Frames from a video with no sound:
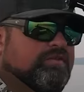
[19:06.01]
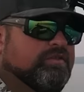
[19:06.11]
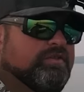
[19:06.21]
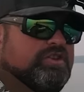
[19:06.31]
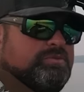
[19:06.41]
never
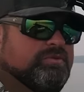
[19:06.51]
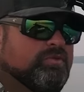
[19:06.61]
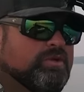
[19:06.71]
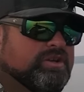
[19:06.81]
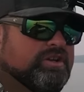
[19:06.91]
fished
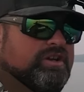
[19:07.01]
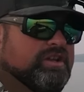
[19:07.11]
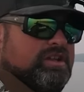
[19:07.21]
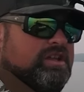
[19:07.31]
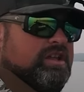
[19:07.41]
before. You're
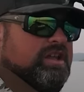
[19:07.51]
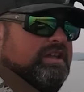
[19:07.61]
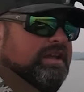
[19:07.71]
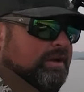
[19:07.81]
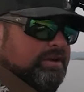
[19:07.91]
gonna
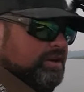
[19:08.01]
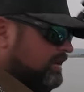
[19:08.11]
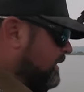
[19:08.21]
get out of your